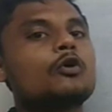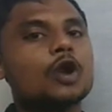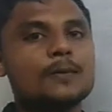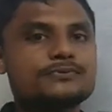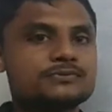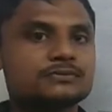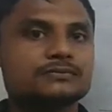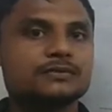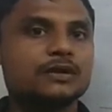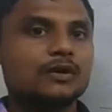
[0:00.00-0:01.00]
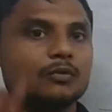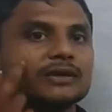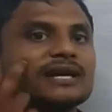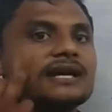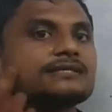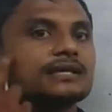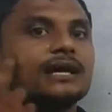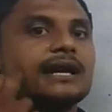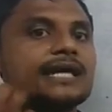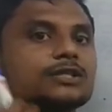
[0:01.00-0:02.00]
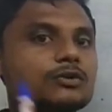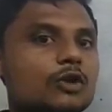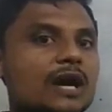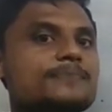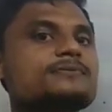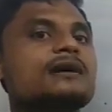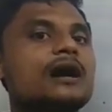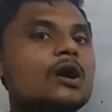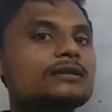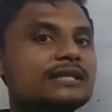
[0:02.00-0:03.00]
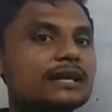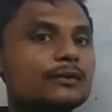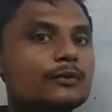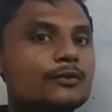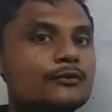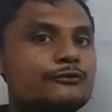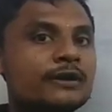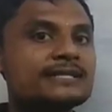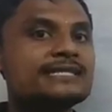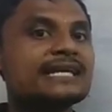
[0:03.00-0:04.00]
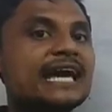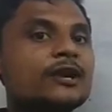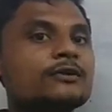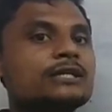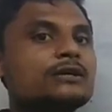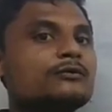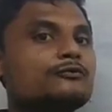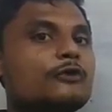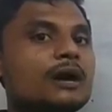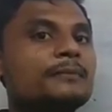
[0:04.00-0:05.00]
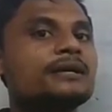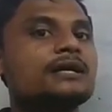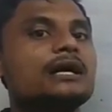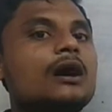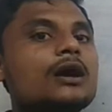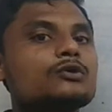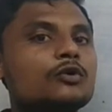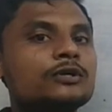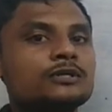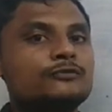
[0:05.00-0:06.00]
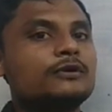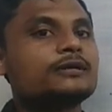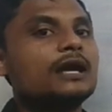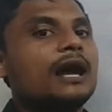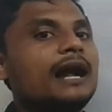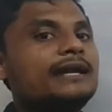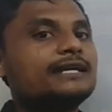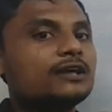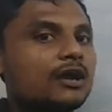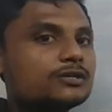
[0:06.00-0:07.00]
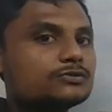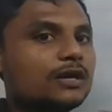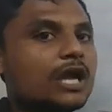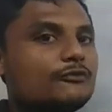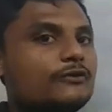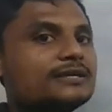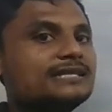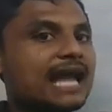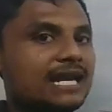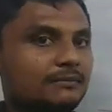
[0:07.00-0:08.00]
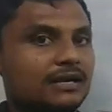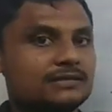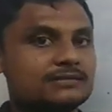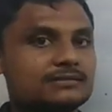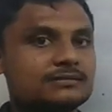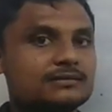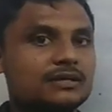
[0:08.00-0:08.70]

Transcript: crops? Okay, guys, like the crops or their fencing around the farming are going to affect, and it also affects the animals.